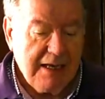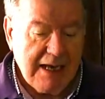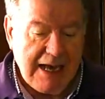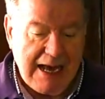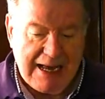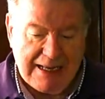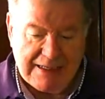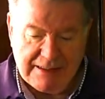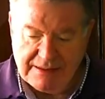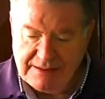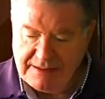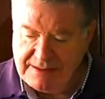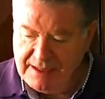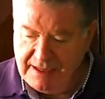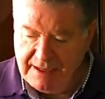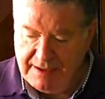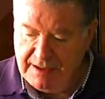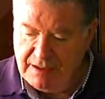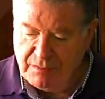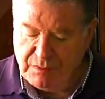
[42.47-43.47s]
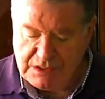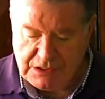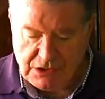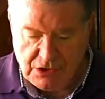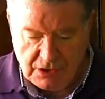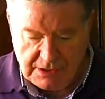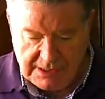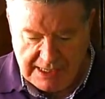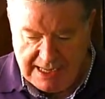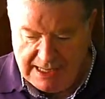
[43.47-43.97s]
and it was
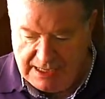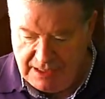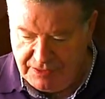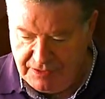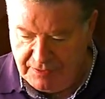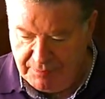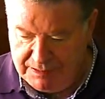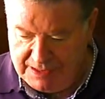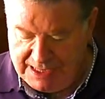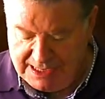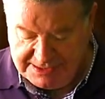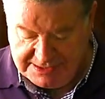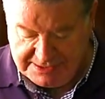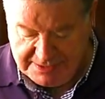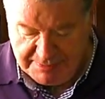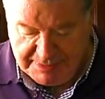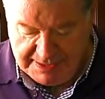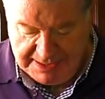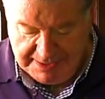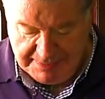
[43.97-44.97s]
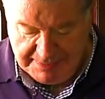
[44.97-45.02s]
not a healthy place to be.